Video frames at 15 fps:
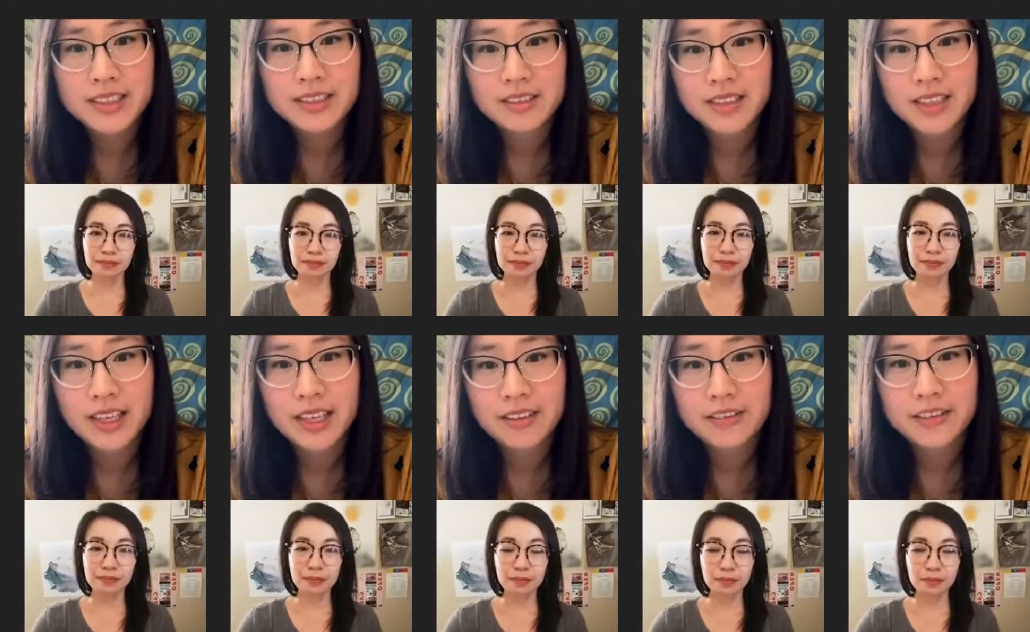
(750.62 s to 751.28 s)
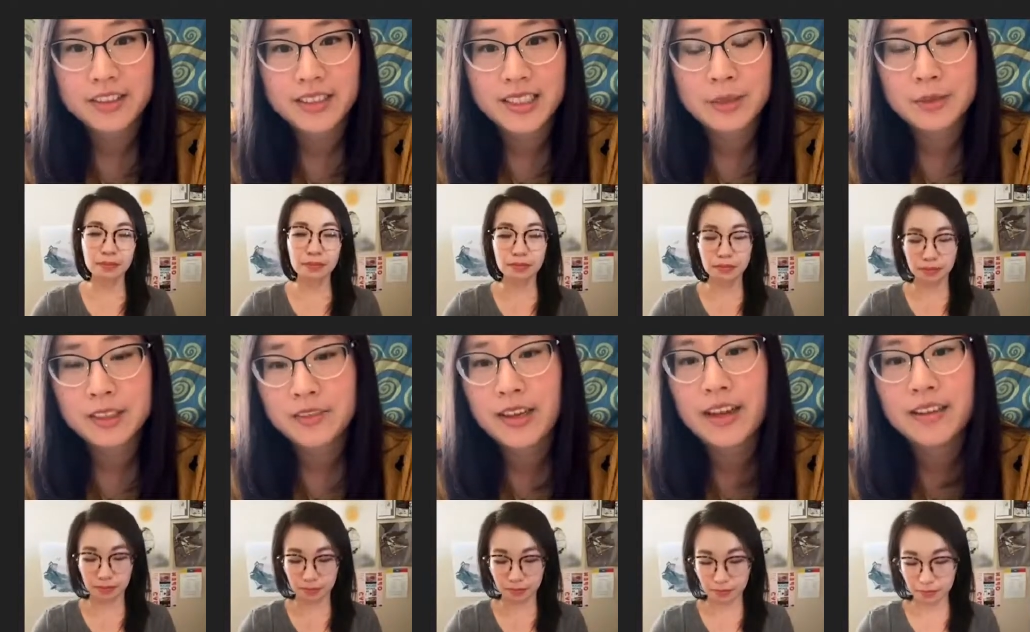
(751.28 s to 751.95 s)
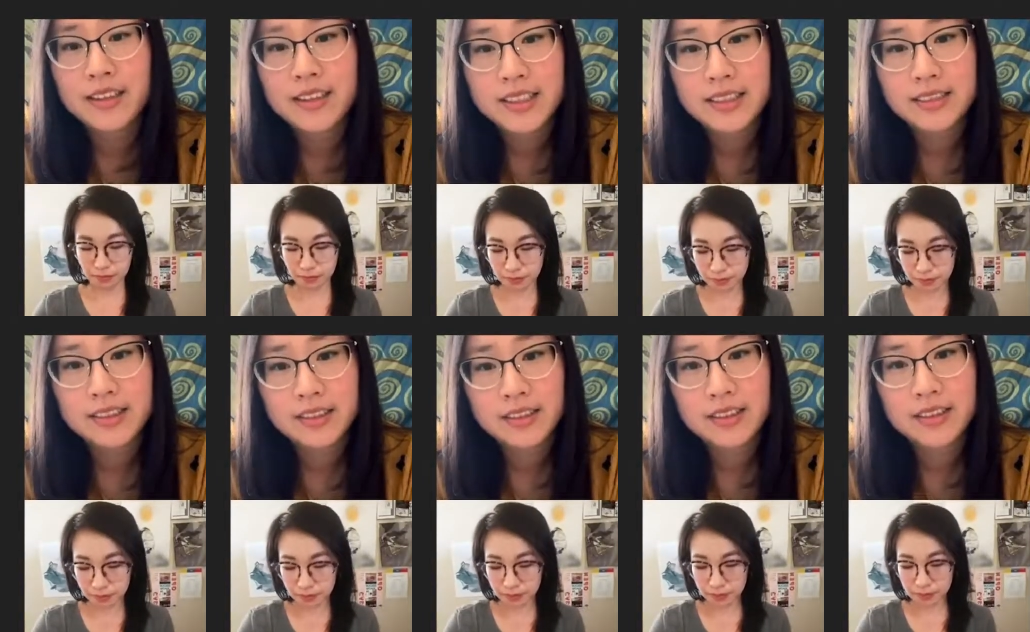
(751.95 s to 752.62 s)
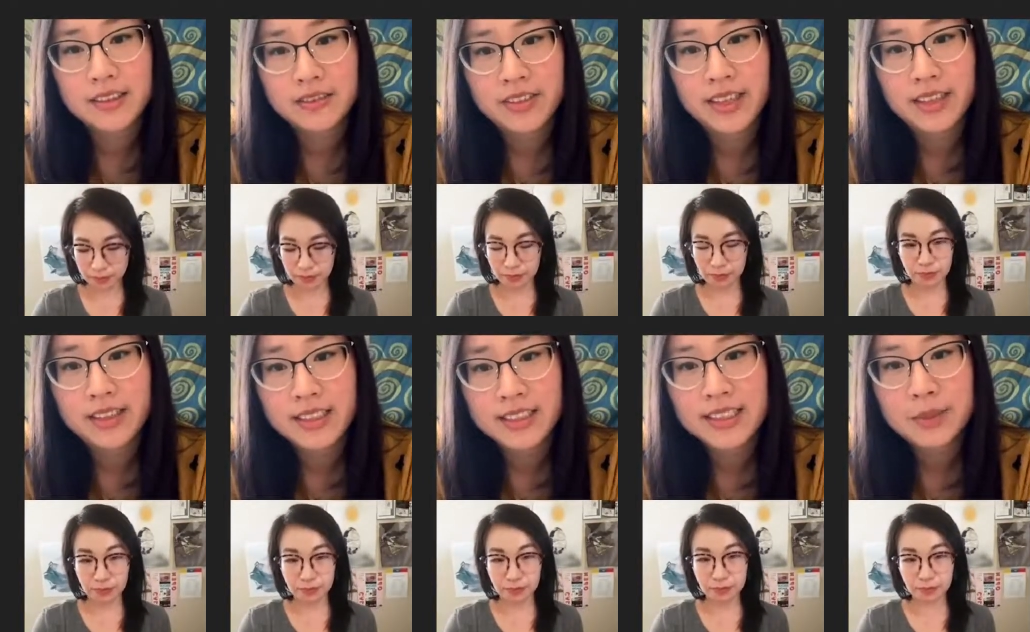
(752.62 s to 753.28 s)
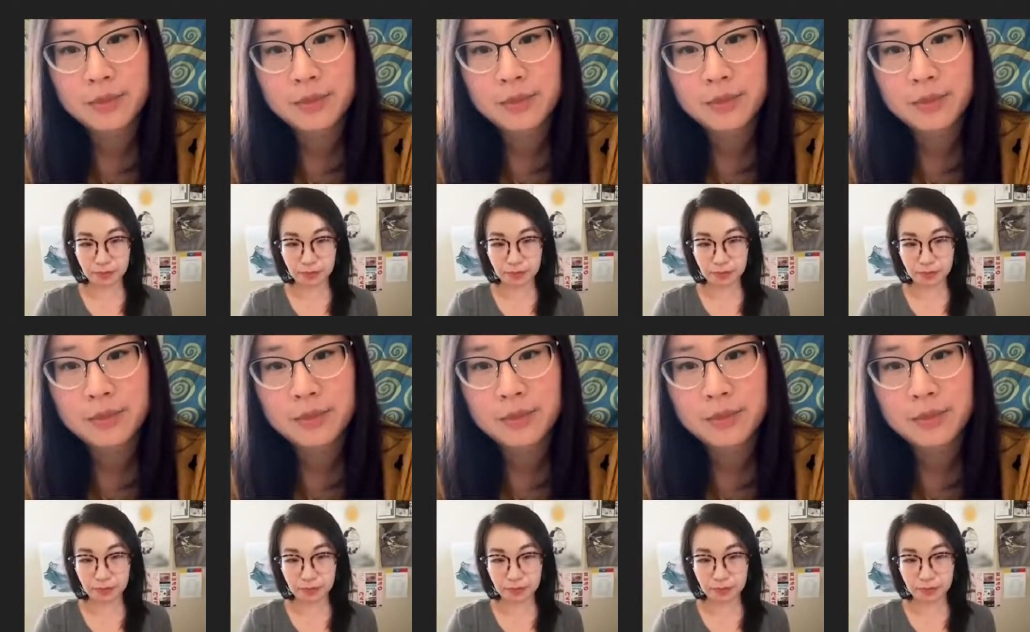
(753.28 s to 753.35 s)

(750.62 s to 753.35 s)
Speaker 1: look at for examples of how to deal with the coronavirus.